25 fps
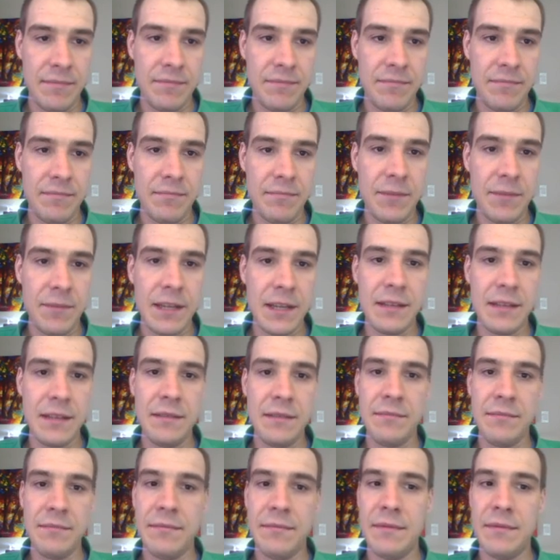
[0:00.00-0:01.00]
But
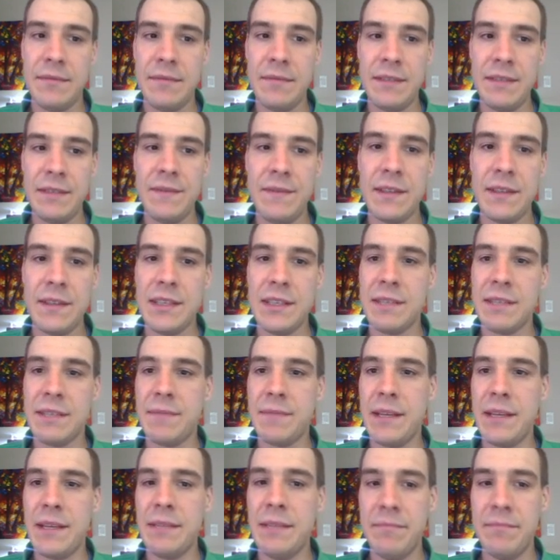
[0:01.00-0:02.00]
this fails to
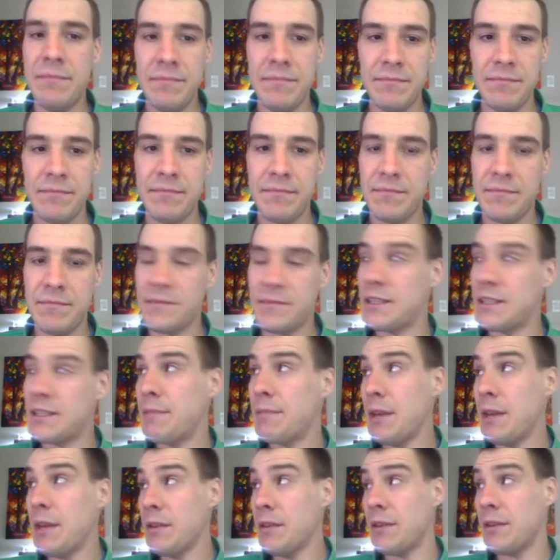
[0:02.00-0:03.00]
explain
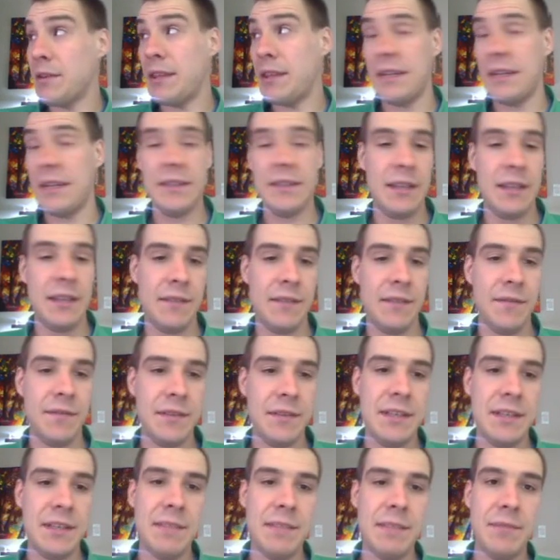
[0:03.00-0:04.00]
some other things. Like, for
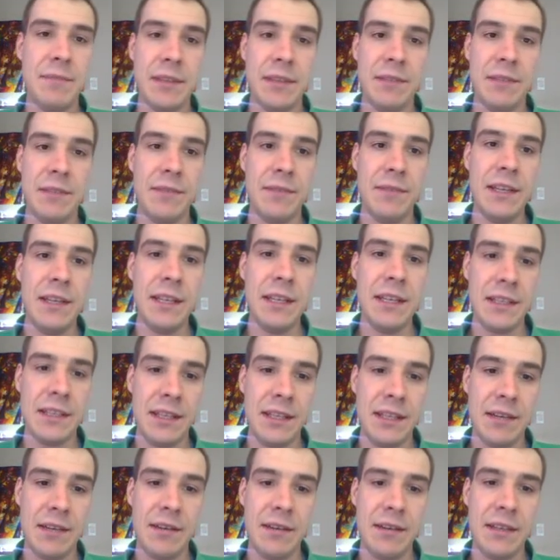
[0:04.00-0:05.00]
example, the Arrhenius
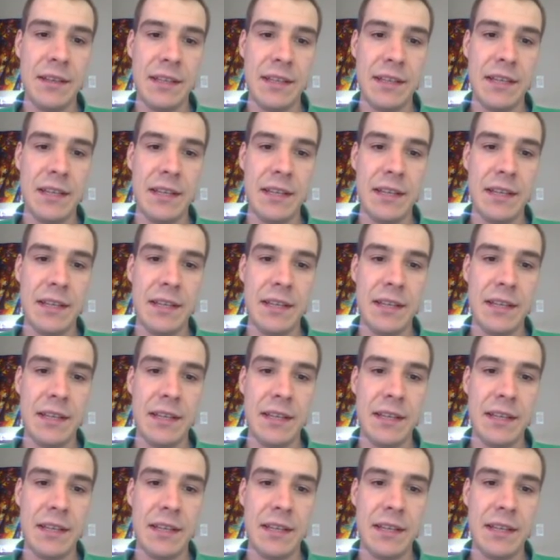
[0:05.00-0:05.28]
theory, this H